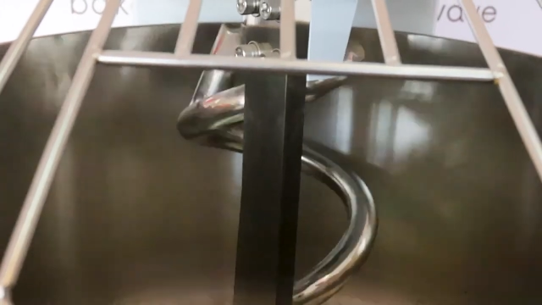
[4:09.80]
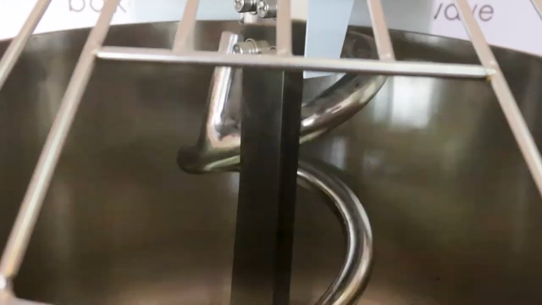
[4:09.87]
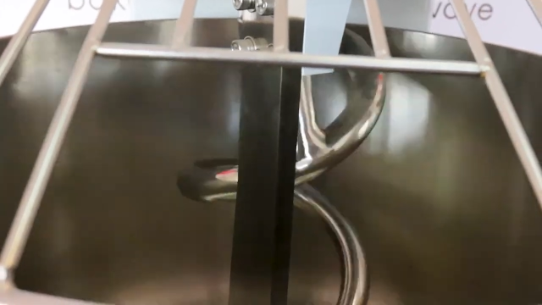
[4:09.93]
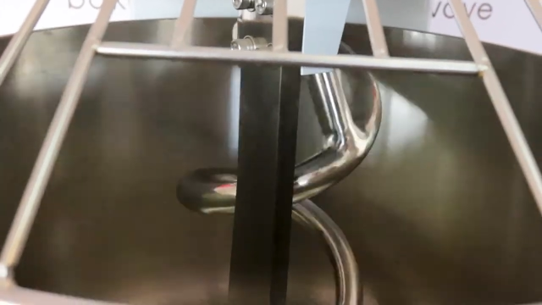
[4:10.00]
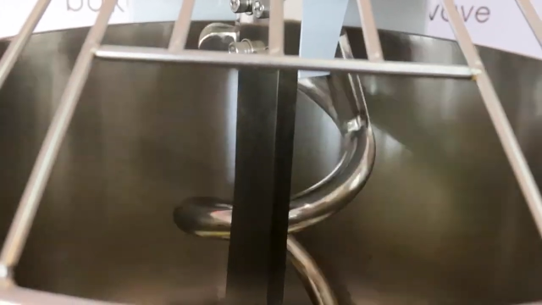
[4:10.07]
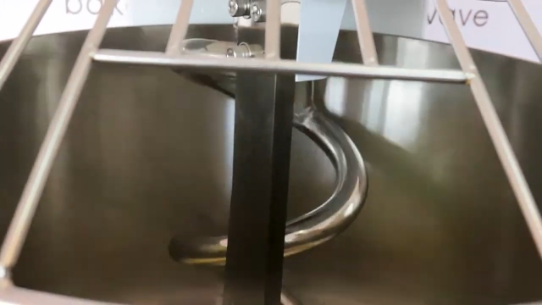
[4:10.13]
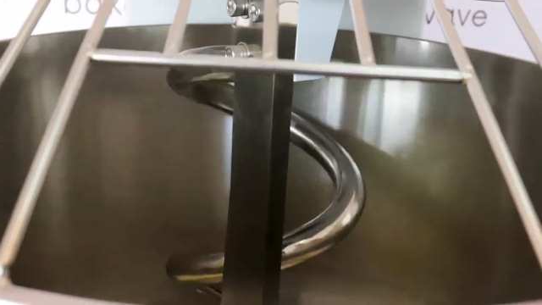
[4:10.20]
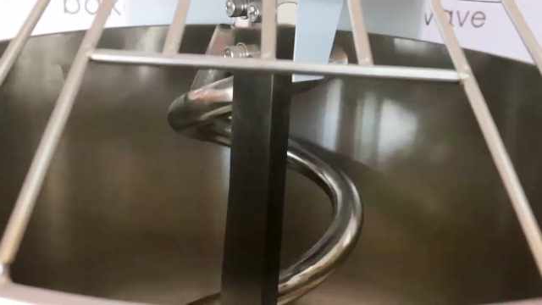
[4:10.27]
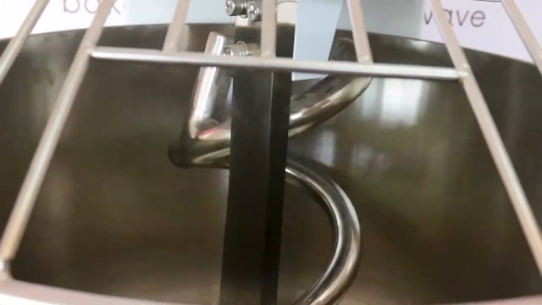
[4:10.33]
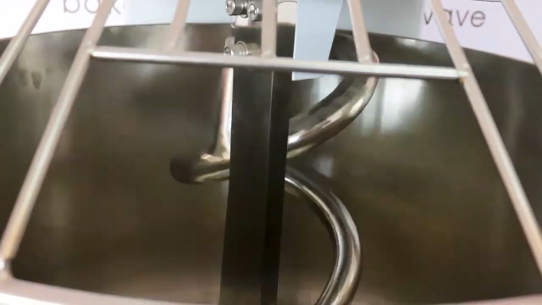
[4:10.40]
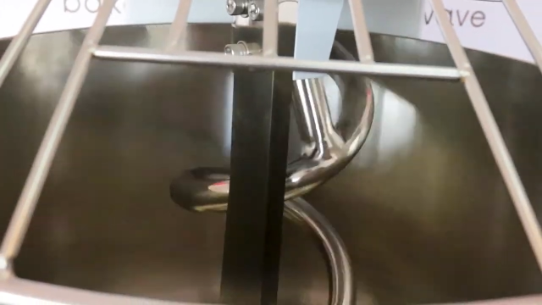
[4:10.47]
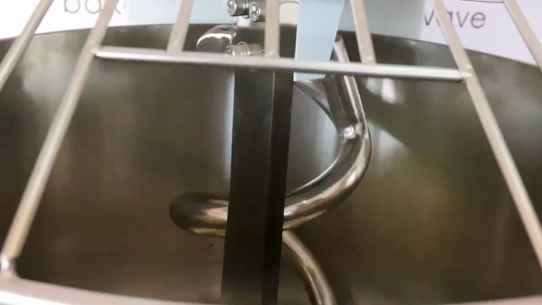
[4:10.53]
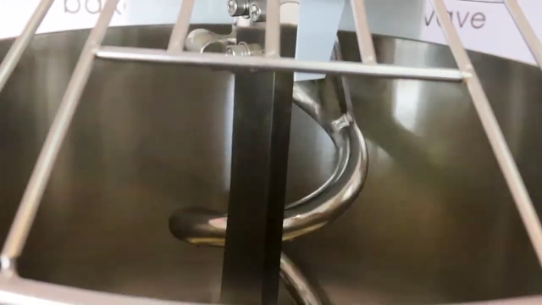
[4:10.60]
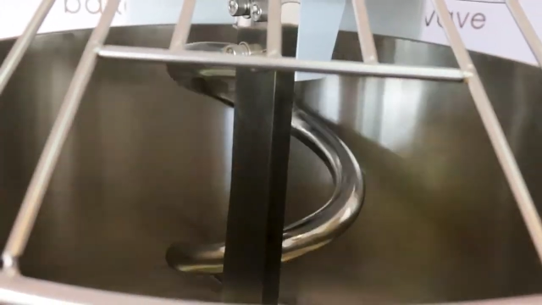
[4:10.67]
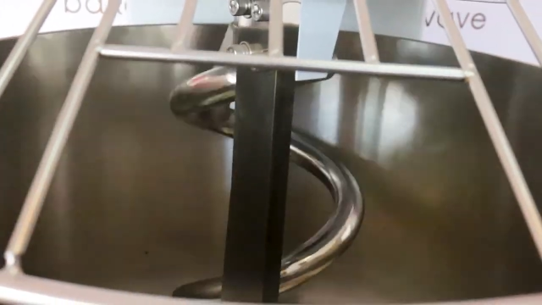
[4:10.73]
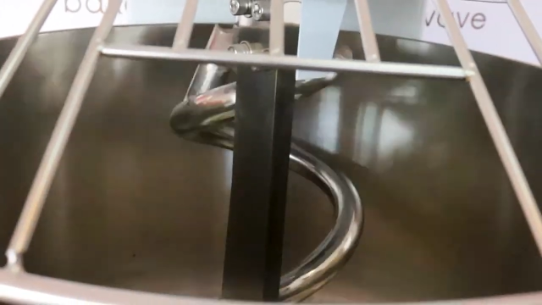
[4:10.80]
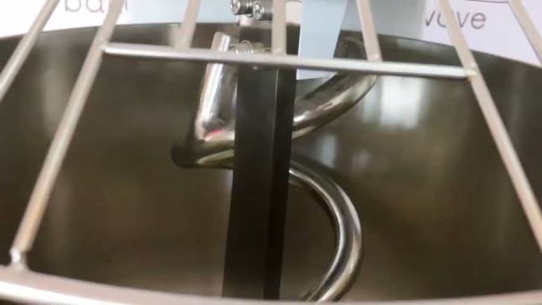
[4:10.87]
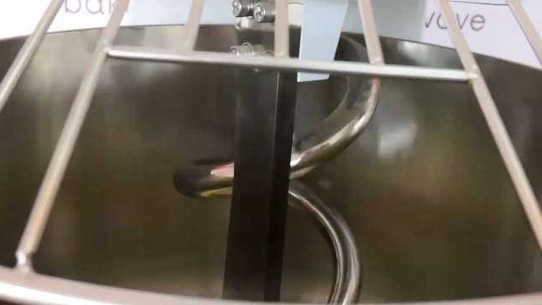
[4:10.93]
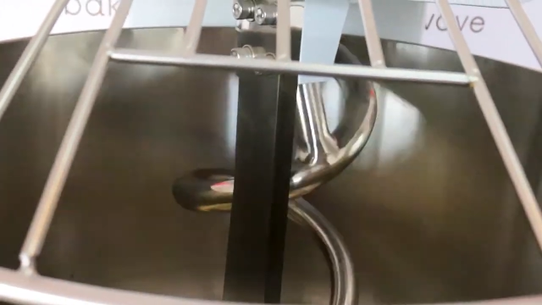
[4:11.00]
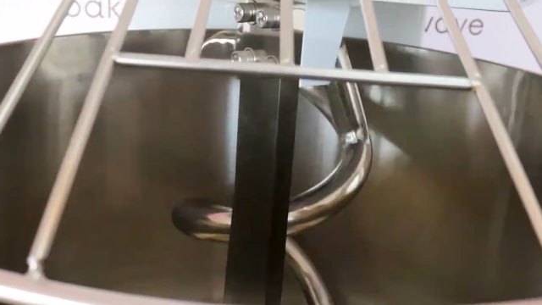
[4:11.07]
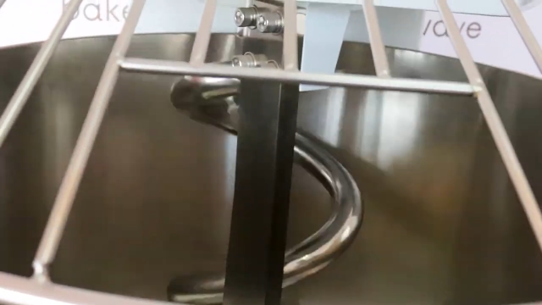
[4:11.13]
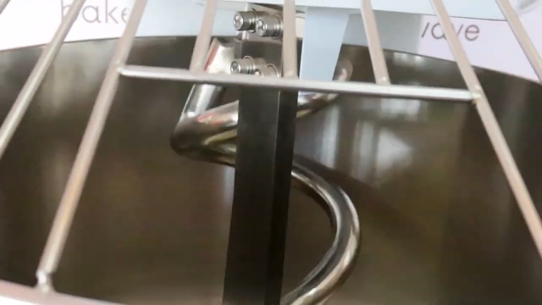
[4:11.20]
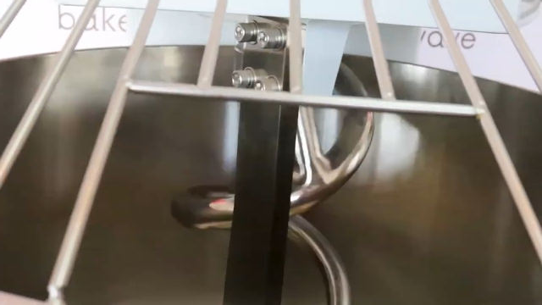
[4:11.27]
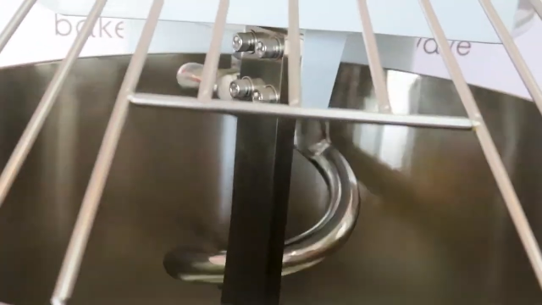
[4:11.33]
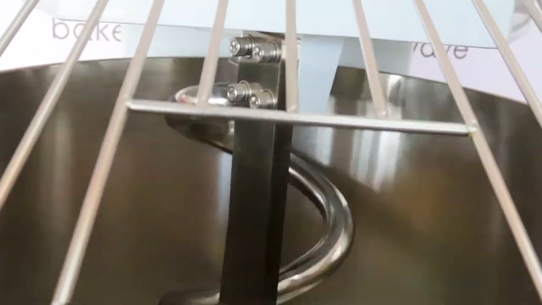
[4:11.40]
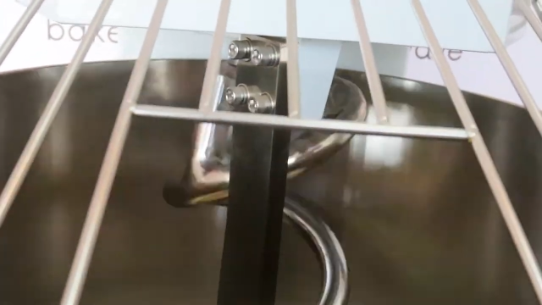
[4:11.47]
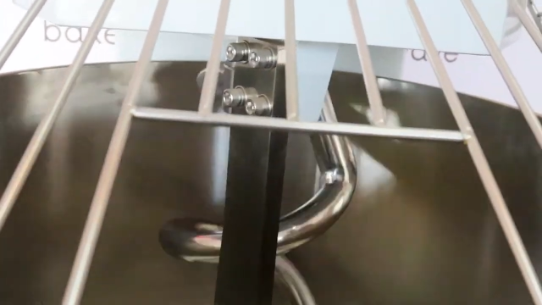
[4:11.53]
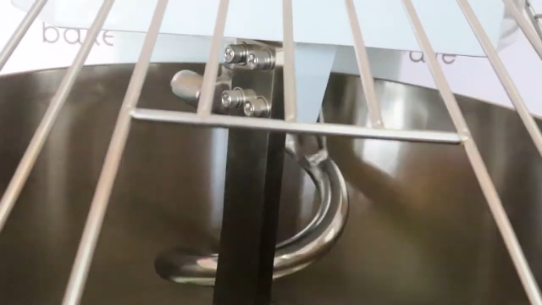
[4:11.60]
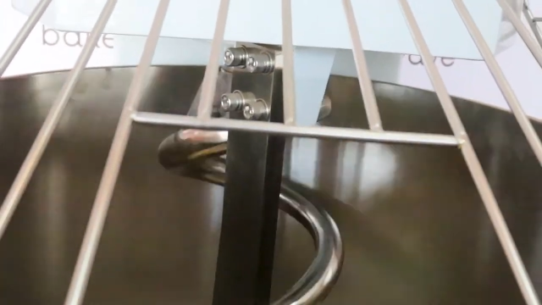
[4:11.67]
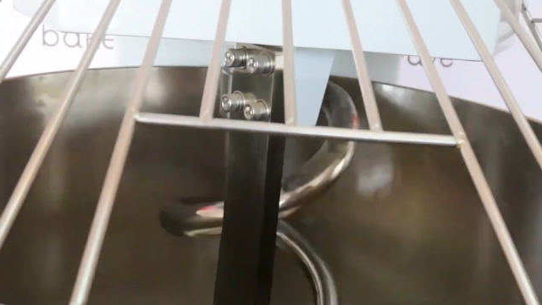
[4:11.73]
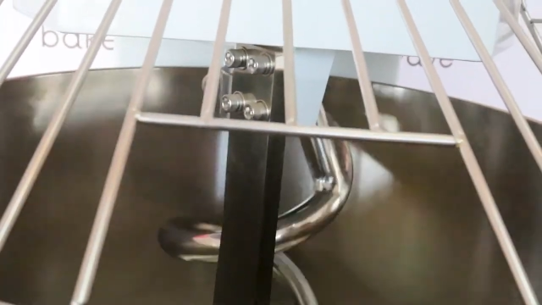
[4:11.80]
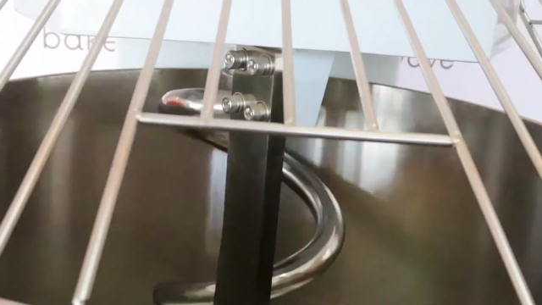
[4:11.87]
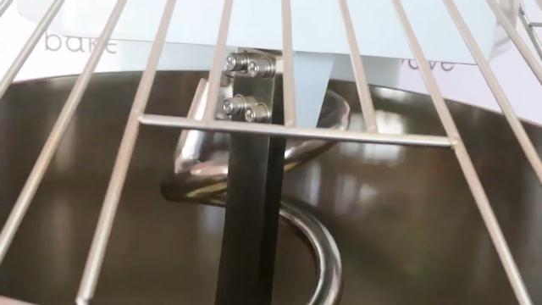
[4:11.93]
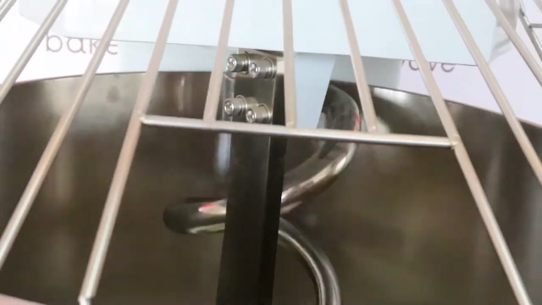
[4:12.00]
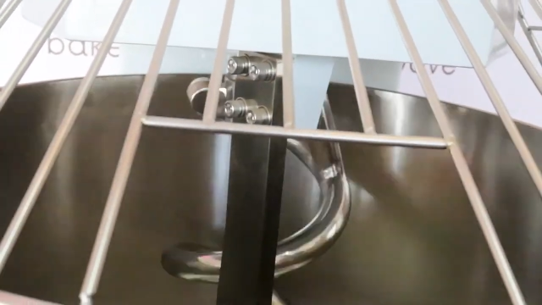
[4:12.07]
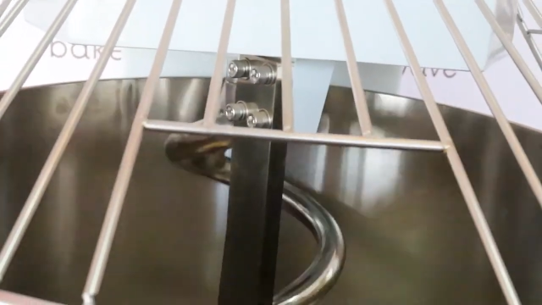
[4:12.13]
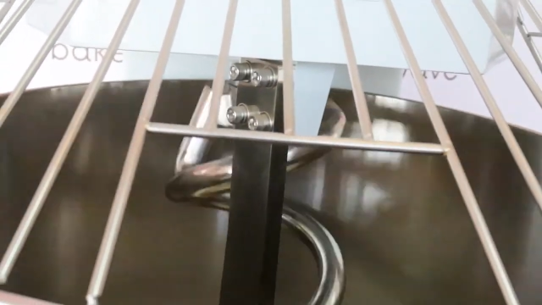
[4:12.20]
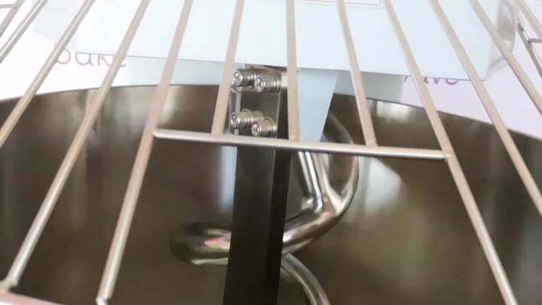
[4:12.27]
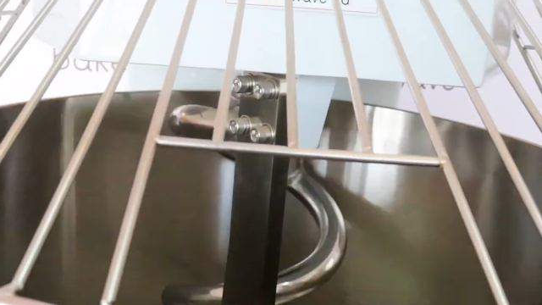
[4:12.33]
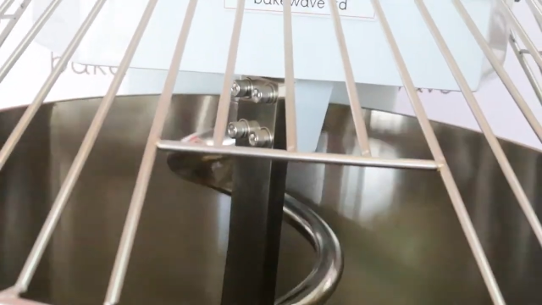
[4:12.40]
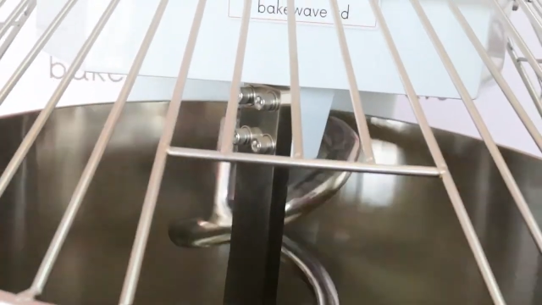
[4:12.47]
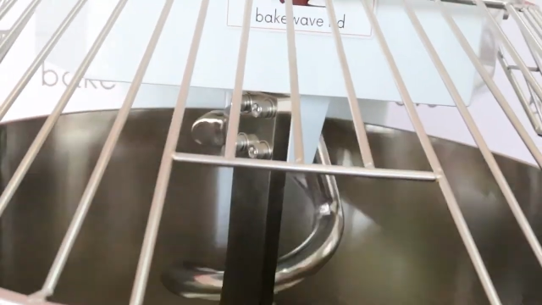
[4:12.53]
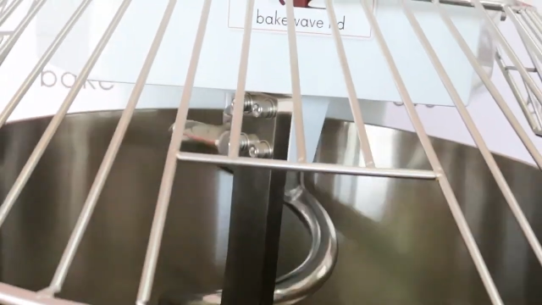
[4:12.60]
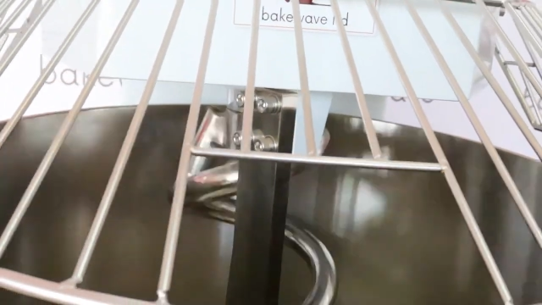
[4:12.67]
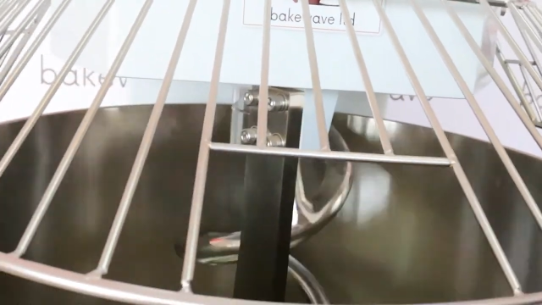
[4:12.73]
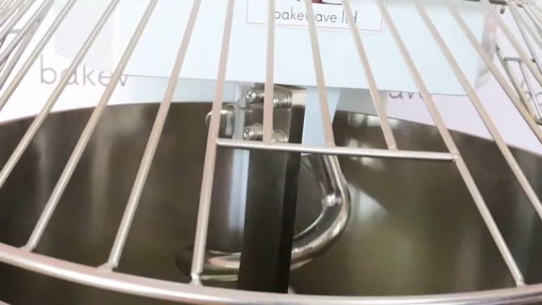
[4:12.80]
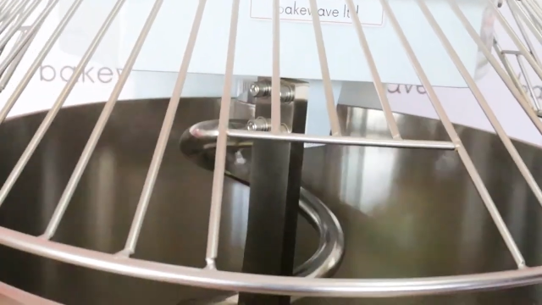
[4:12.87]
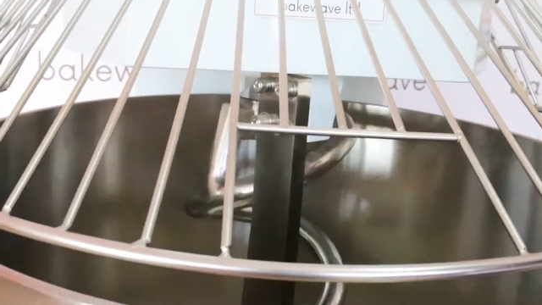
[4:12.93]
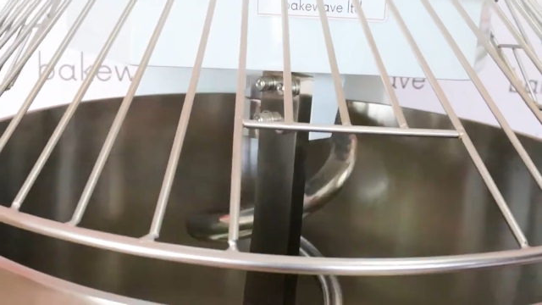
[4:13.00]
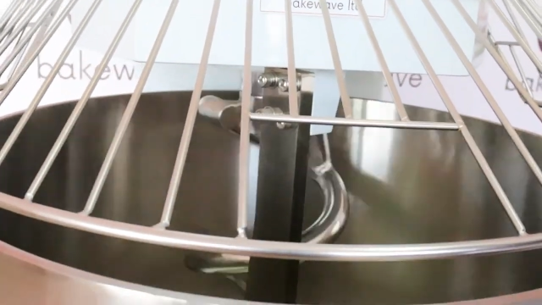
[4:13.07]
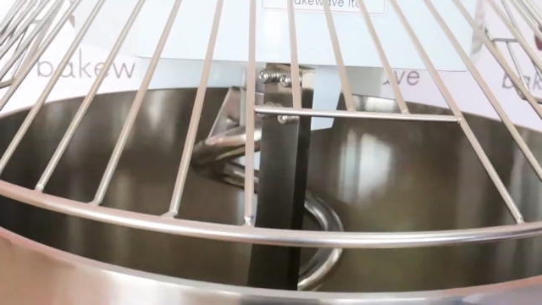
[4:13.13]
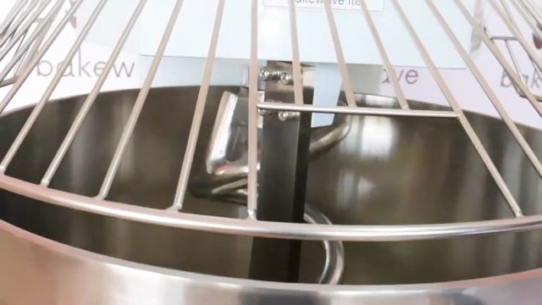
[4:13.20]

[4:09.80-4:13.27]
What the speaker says: No face is visible, so there are no lips to read.